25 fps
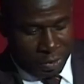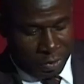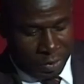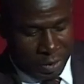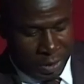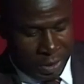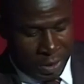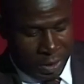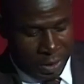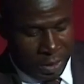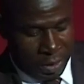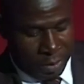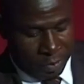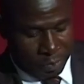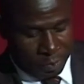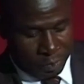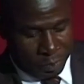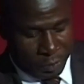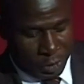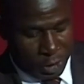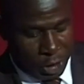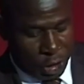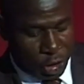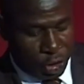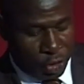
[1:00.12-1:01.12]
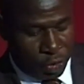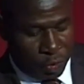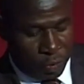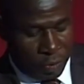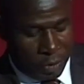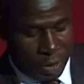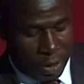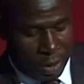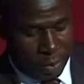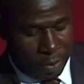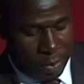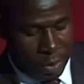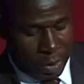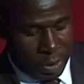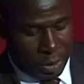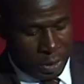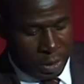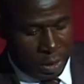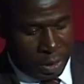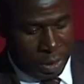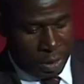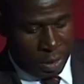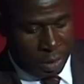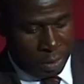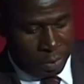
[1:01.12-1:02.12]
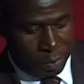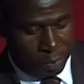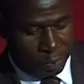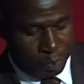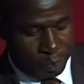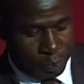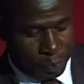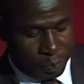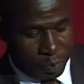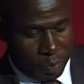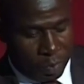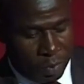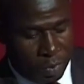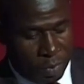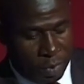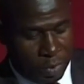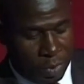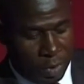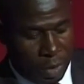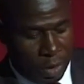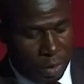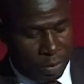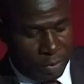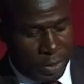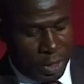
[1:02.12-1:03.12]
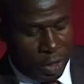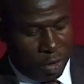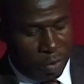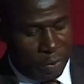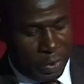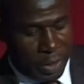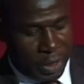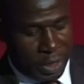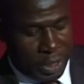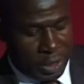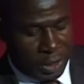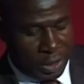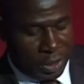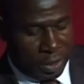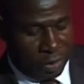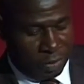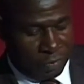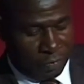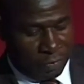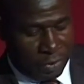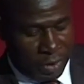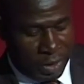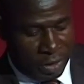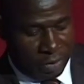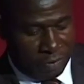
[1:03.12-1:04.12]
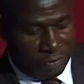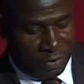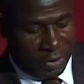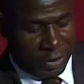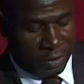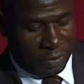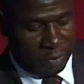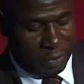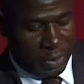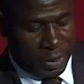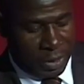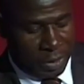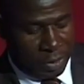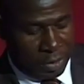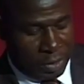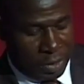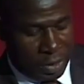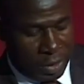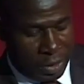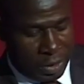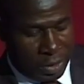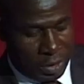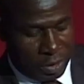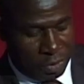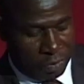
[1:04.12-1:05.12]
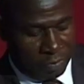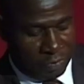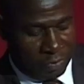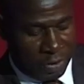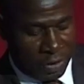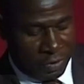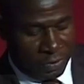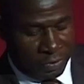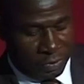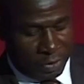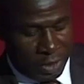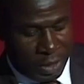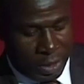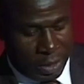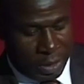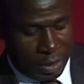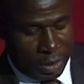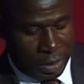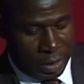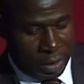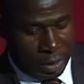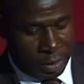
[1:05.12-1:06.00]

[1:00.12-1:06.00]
to the issues about recommendations for investment to fast-track